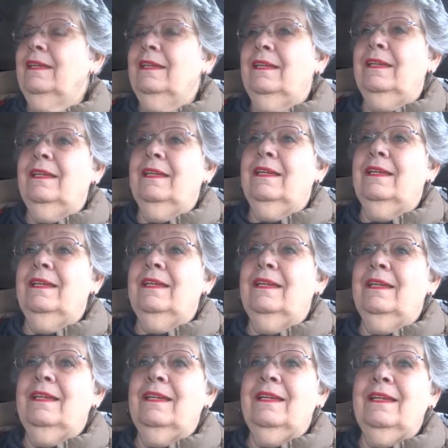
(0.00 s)

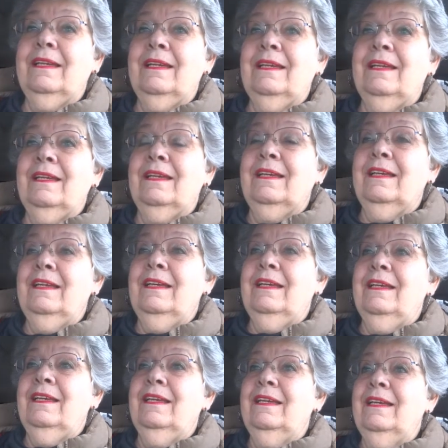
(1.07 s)

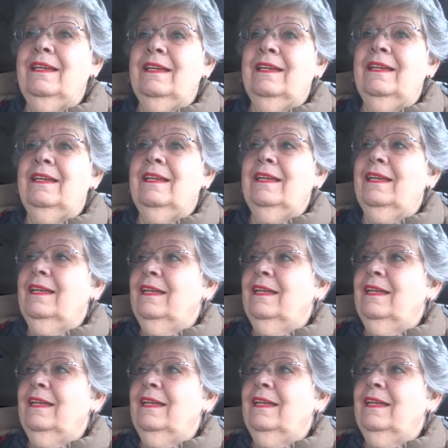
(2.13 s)
[no speech]